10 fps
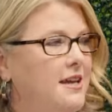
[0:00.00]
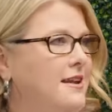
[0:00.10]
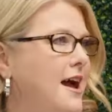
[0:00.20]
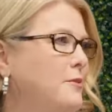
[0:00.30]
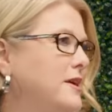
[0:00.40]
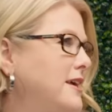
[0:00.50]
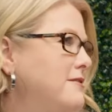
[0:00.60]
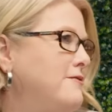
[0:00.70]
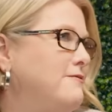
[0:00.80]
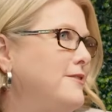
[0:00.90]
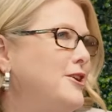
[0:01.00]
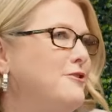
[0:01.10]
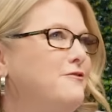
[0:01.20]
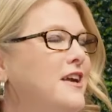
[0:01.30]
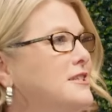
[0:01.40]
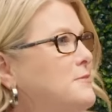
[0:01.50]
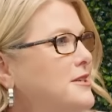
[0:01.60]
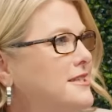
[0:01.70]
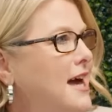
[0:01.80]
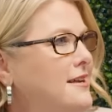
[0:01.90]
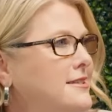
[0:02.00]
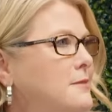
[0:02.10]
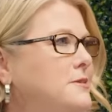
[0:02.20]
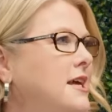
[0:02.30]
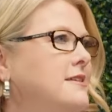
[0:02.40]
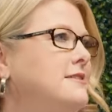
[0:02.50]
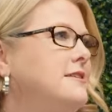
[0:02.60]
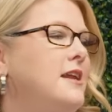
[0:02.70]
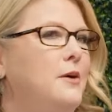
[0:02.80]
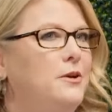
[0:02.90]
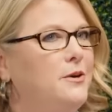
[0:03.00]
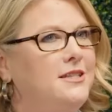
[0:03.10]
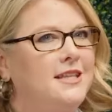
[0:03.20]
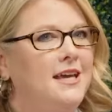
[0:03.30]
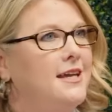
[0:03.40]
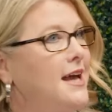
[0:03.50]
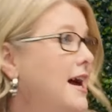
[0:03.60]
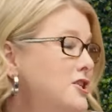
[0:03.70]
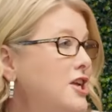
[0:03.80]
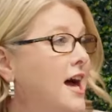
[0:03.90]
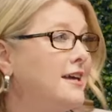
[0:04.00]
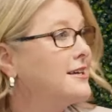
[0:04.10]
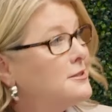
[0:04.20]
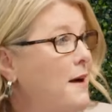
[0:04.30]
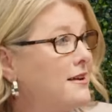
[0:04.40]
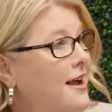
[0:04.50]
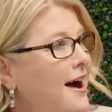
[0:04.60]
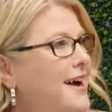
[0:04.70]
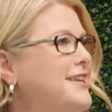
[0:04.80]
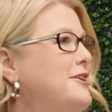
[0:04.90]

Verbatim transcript: And I would give, you know, Facebook status updates, and I would always like hashtag expect God.